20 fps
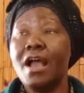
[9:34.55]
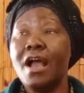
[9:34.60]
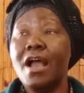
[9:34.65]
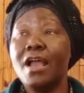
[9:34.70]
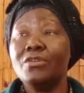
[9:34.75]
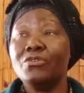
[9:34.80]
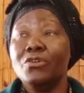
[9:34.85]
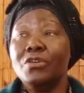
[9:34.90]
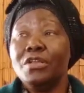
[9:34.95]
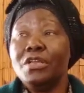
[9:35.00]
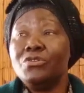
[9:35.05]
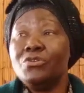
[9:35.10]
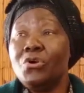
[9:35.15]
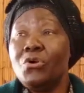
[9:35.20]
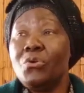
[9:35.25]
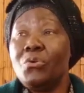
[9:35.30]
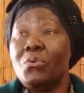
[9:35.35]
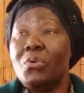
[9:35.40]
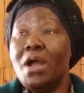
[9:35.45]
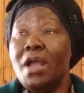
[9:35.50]
I don't
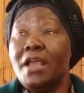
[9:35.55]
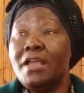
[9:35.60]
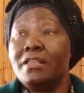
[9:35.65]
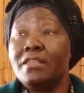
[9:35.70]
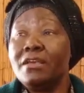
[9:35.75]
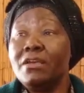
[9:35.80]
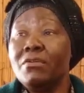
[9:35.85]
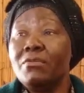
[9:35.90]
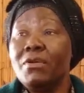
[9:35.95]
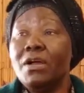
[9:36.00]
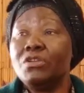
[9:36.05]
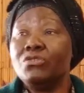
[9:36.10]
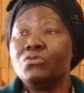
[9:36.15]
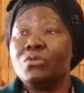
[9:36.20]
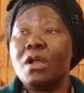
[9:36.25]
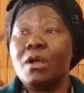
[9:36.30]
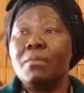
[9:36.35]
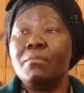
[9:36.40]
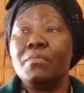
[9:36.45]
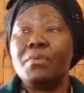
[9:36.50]
know why they want
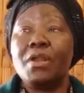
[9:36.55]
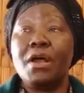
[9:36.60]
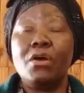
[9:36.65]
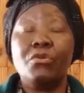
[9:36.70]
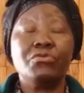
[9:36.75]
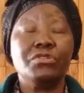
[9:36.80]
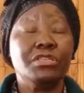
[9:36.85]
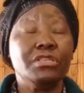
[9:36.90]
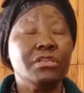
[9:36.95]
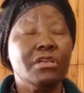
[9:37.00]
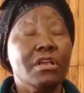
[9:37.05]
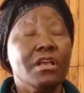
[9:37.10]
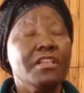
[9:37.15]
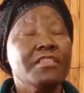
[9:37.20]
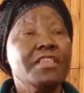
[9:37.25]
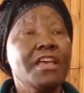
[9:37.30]
to come round.